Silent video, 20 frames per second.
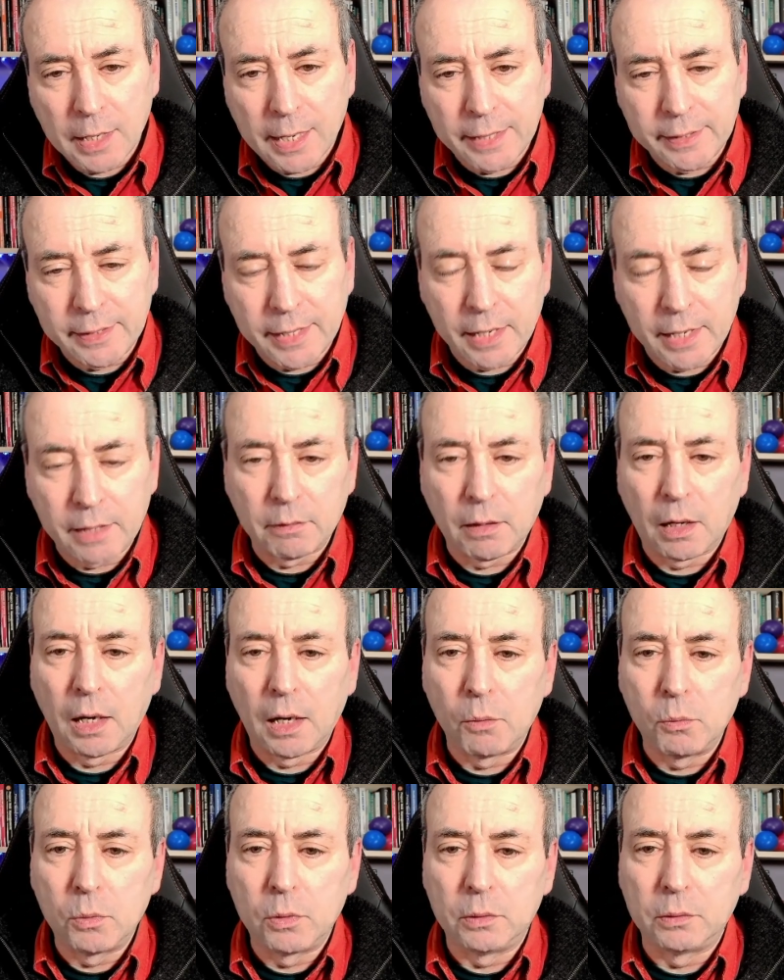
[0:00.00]
then
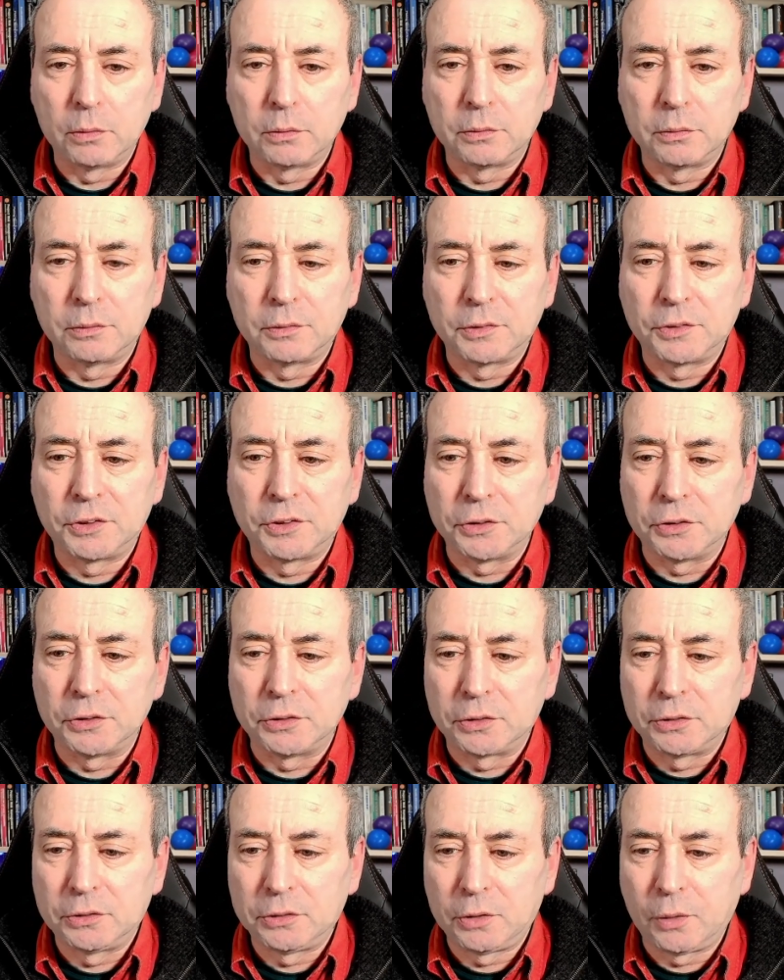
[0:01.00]
I will
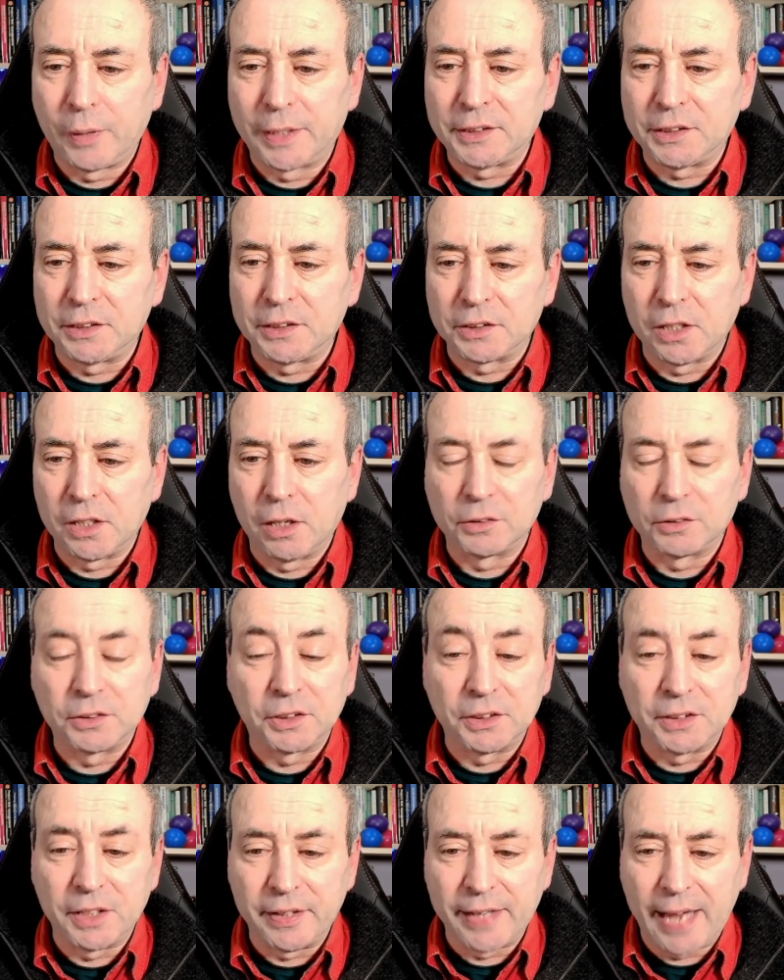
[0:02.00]
do questions and
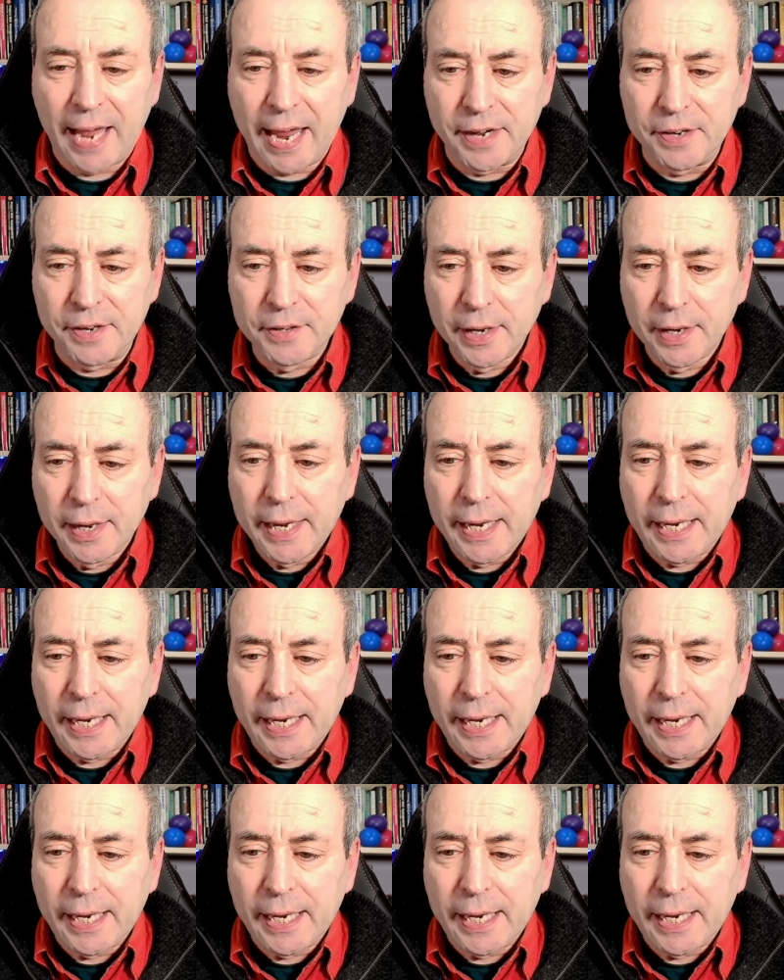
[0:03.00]
answers at the end.